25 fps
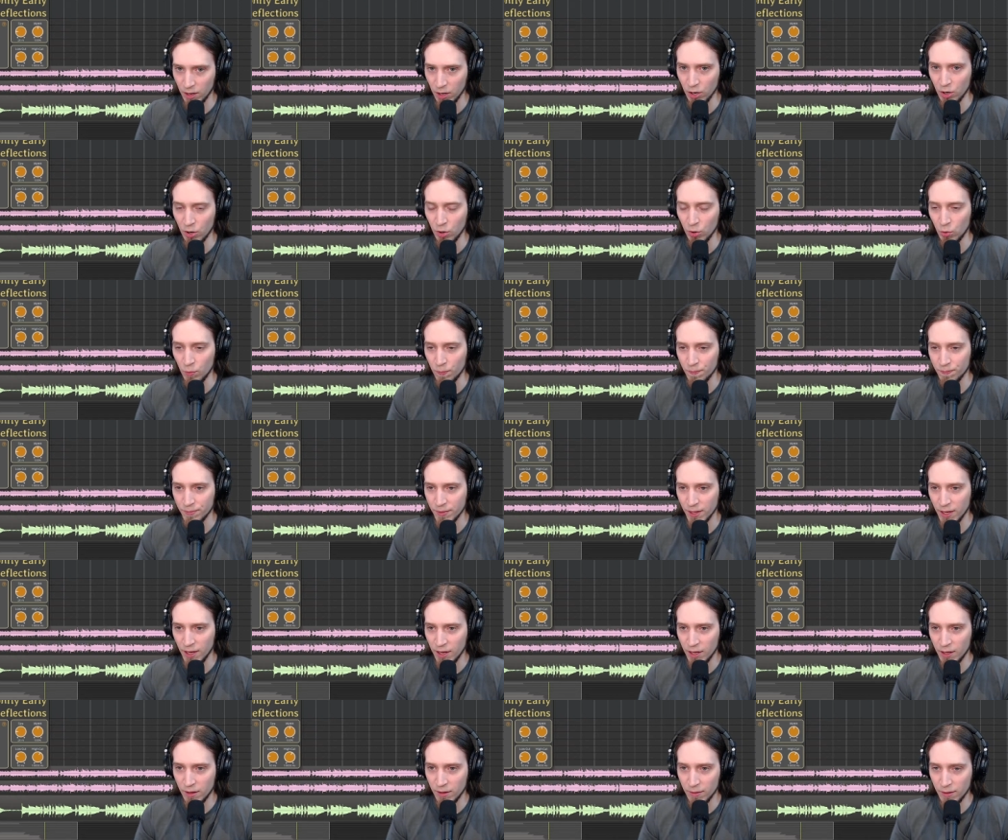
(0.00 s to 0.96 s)
Oh,
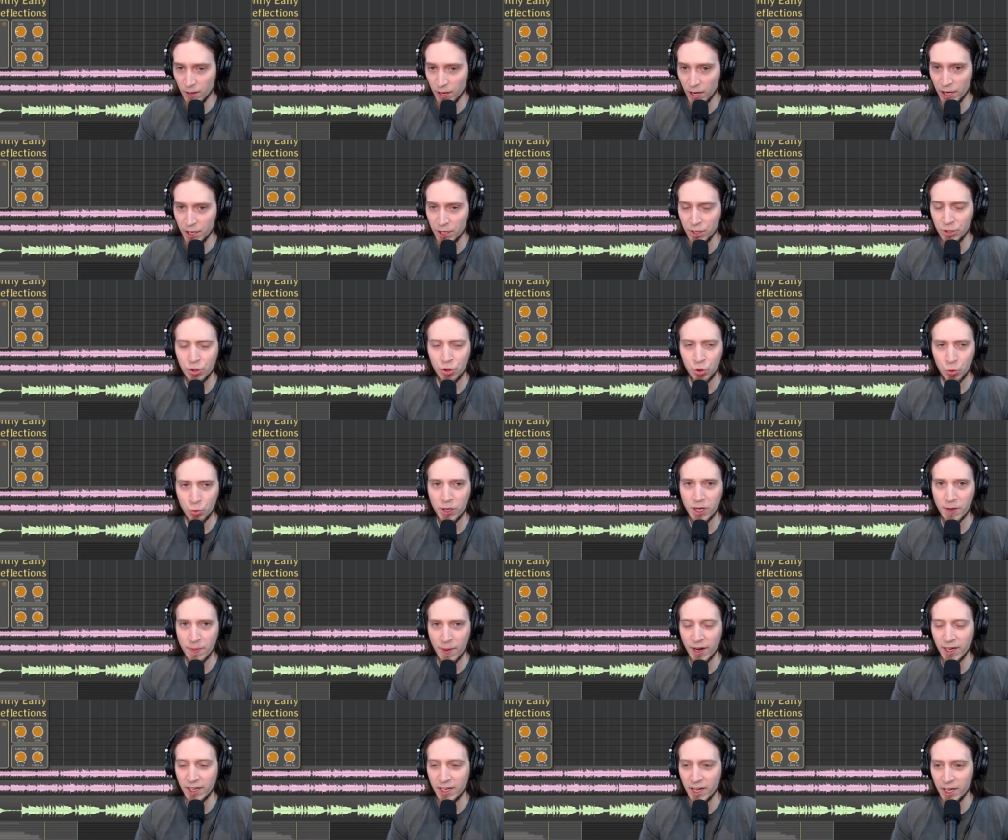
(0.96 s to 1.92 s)
I need to
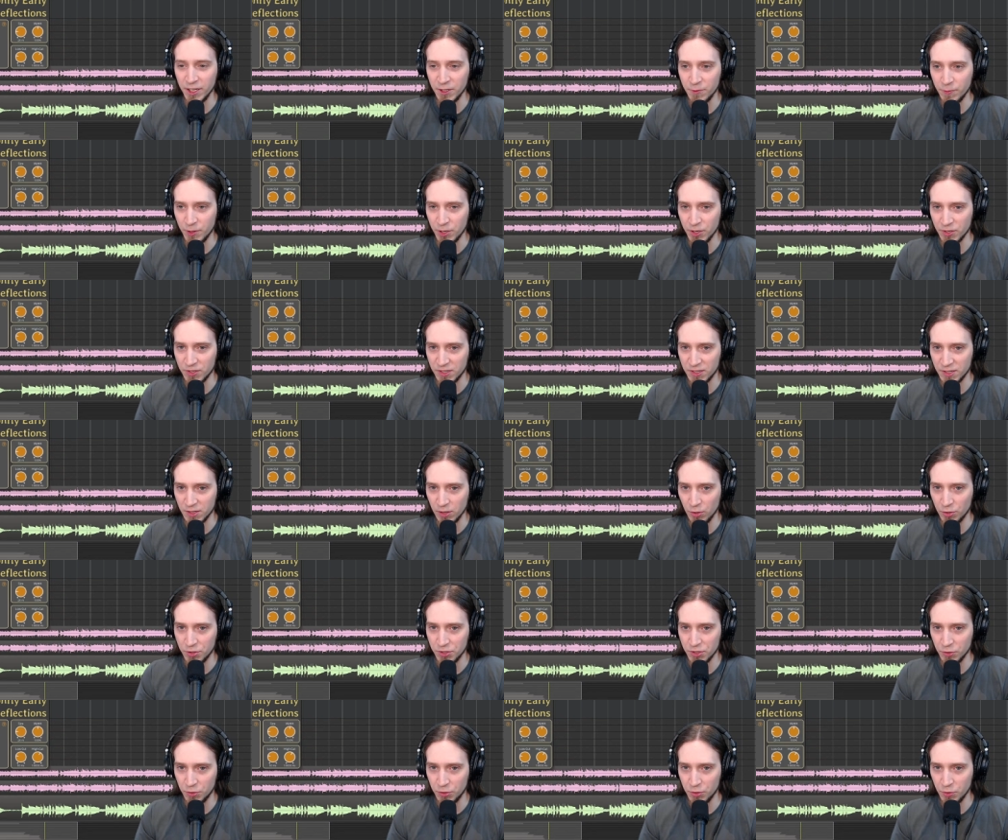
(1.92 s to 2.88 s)
tweak my gate because it's
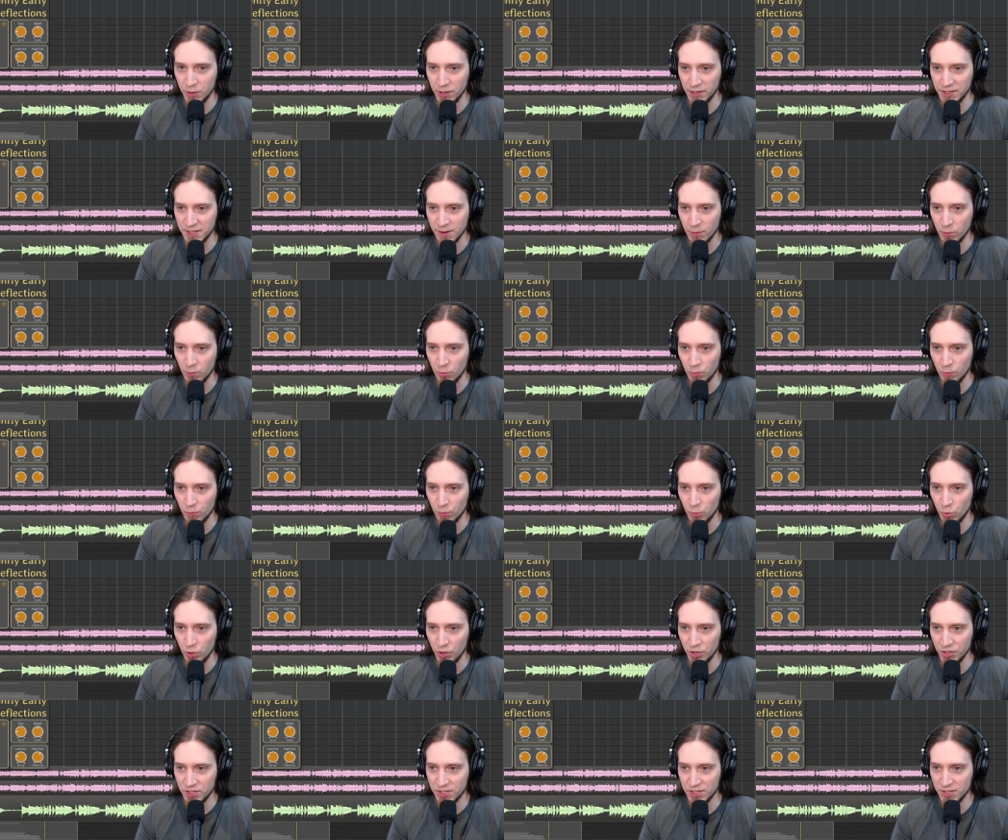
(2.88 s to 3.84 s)
also doing some
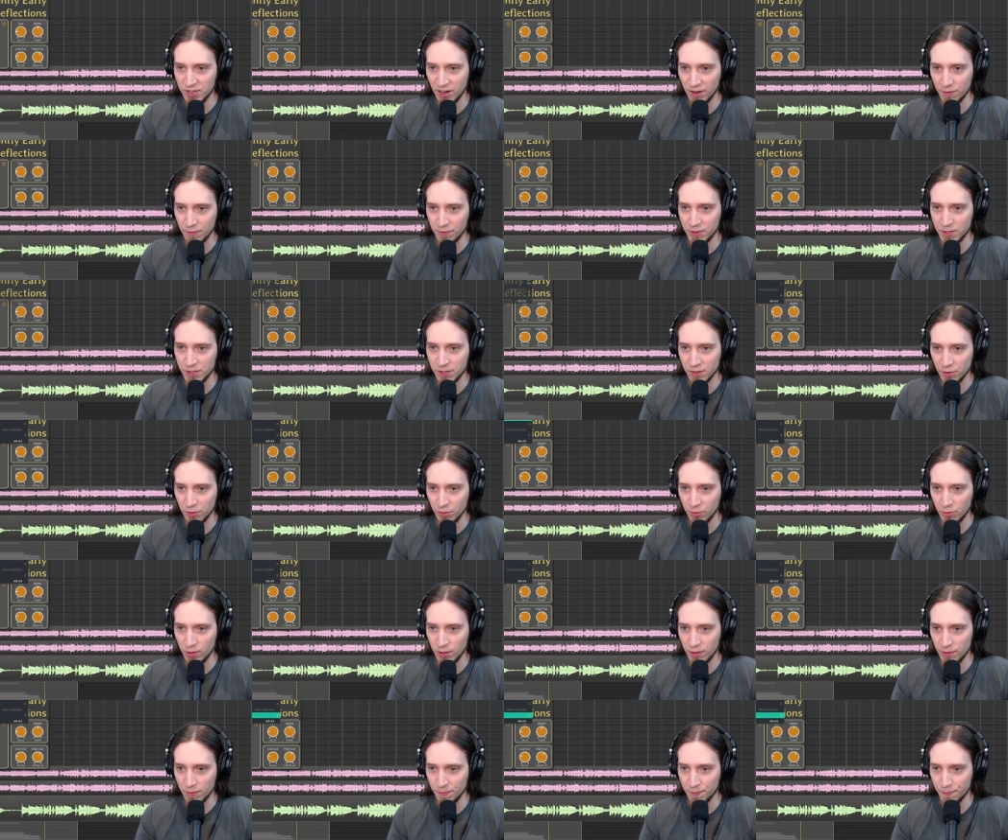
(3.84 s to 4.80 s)
weird stuff,
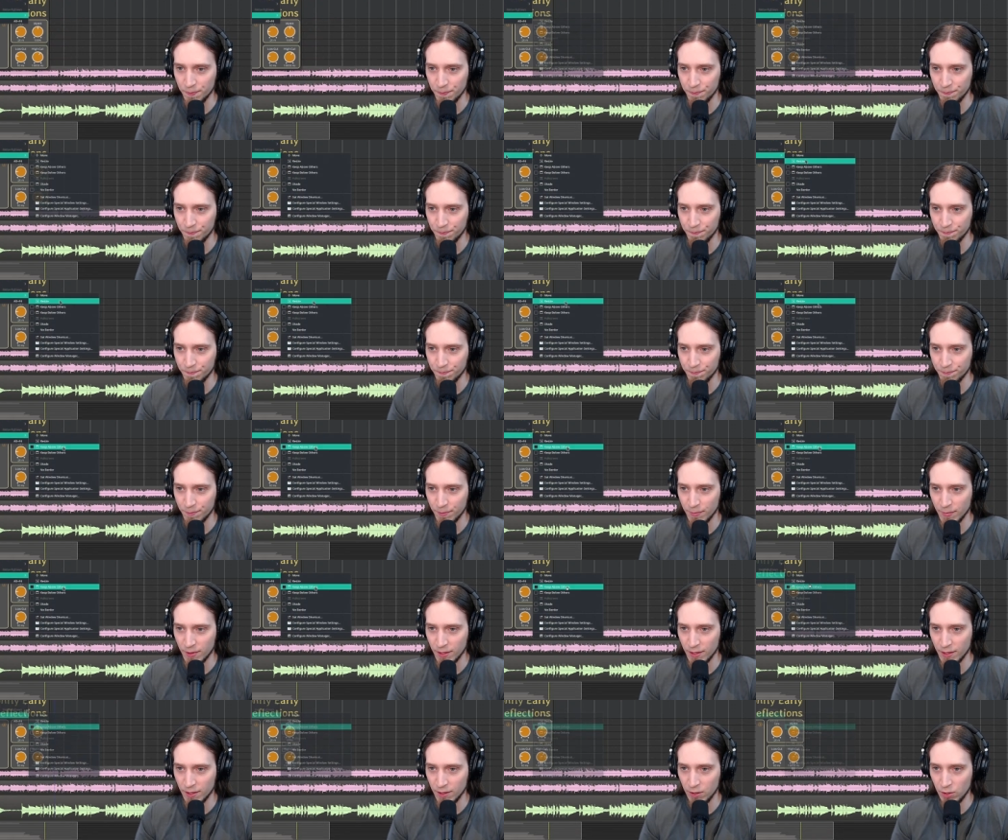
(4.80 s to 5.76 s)
so um,
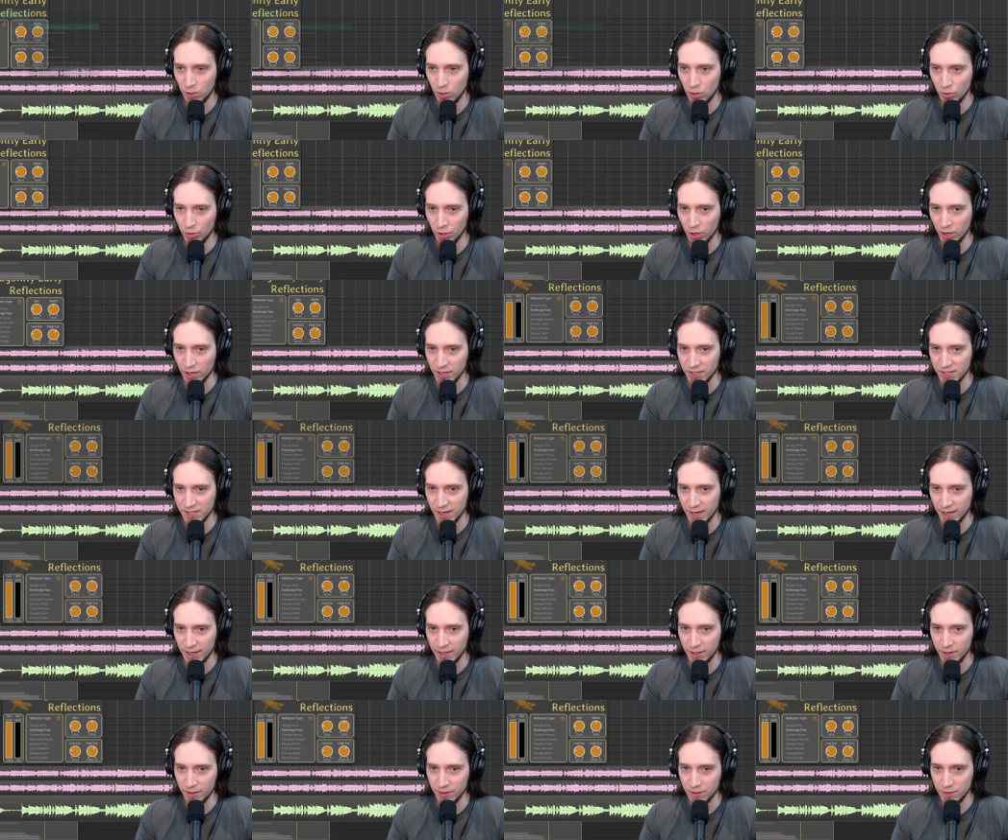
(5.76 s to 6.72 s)
hold on a
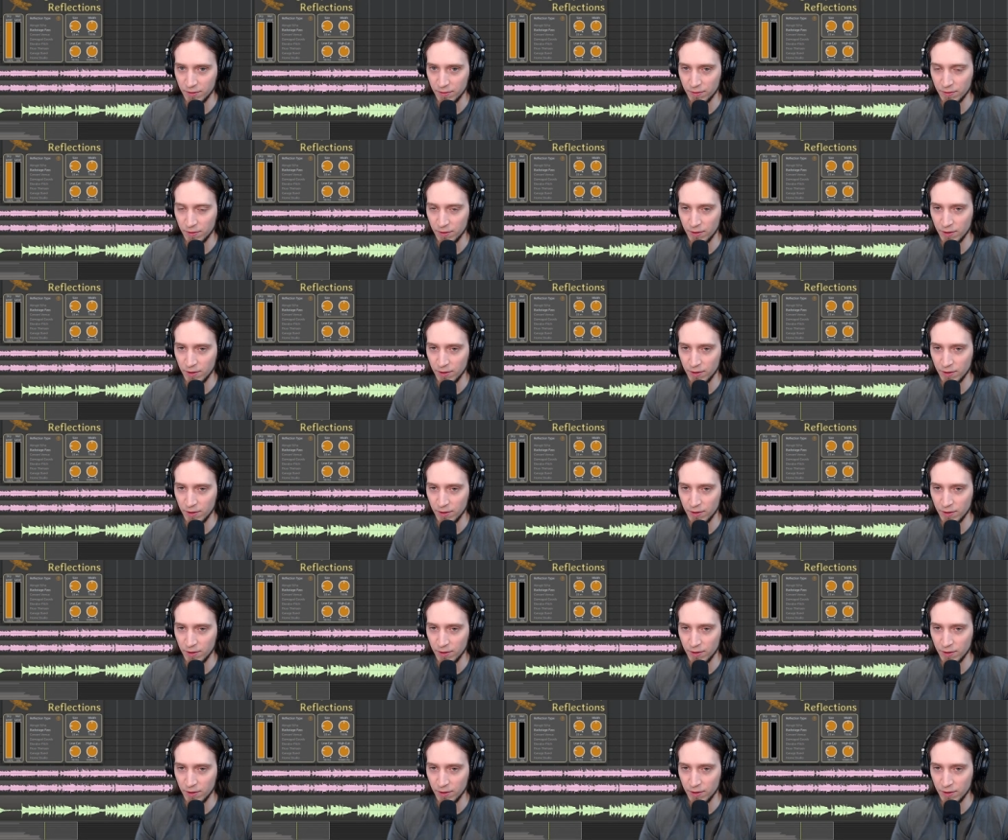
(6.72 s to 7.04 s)
second.